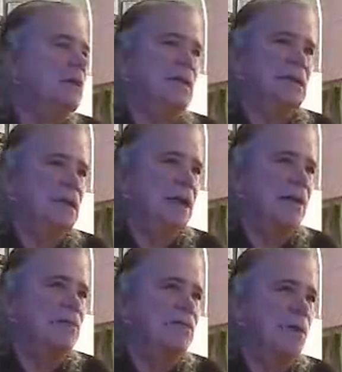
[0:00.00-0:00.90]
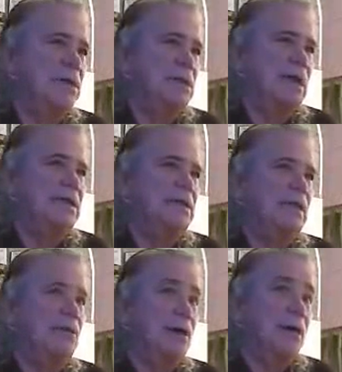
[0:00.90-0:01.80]
really loud voice, I
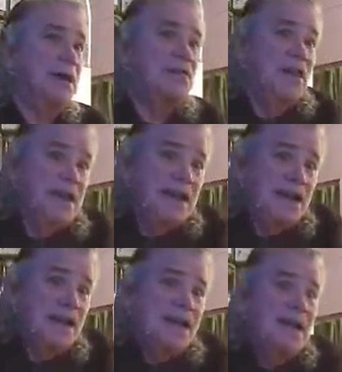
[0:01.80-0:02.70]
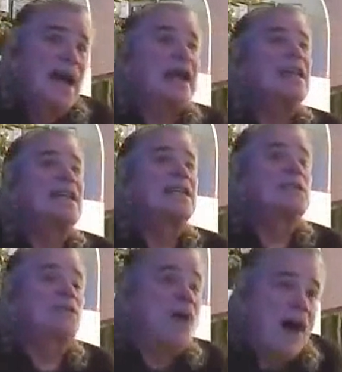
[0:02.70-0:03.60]
said, "What do I think? I think
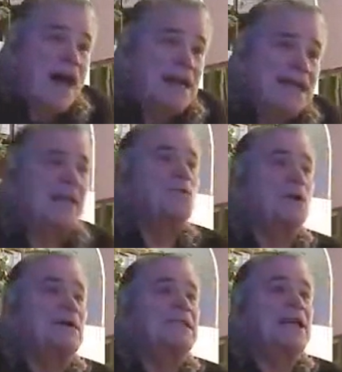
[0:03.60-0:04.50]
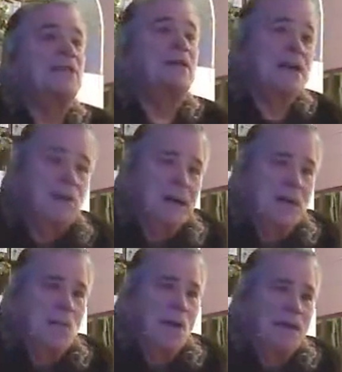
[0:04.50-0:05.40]
it's fine. He can wear his hair any
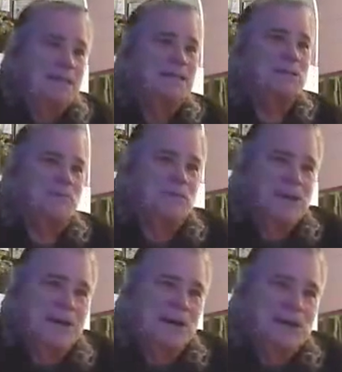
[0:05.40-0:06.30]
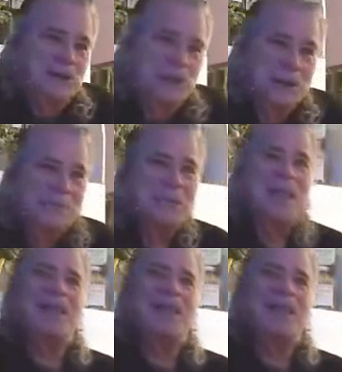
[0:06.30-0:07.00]
way he wants. It's a free country."